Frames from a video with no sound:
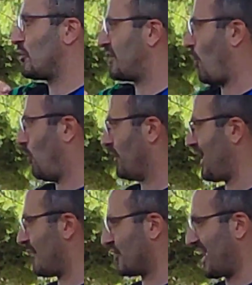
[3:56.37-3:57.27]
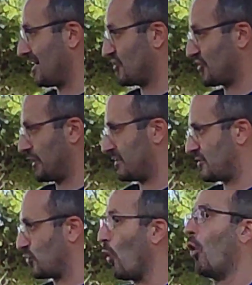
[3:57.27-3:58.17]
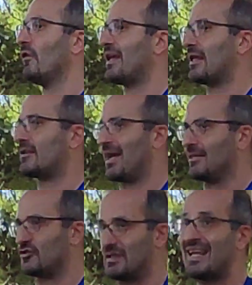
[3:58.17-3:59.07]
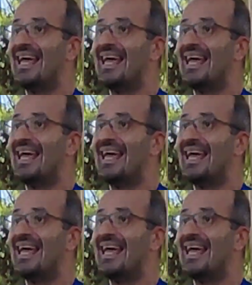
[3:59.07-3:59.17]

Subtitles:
with all the other countries, to all the other countries.